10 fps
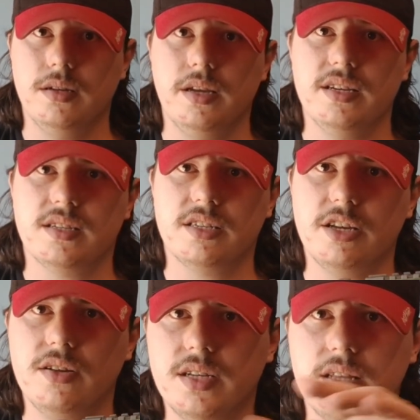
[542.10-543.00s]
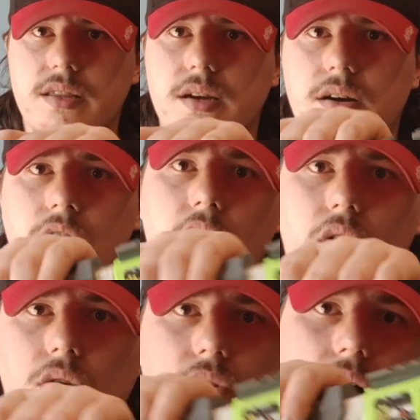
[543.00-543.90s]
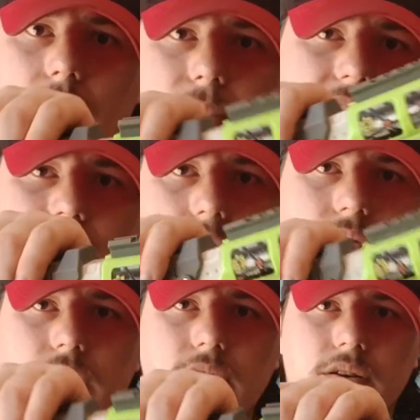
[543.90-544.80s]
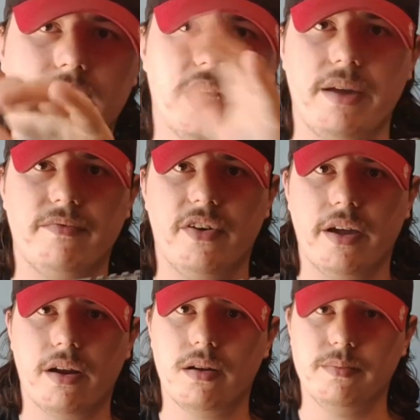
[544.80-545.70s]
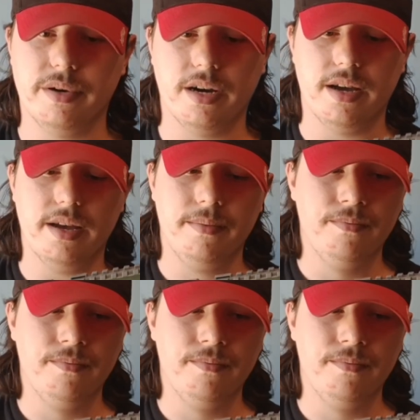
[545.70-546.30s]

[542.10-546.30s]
it still did the whole up and down thing during slam fire, but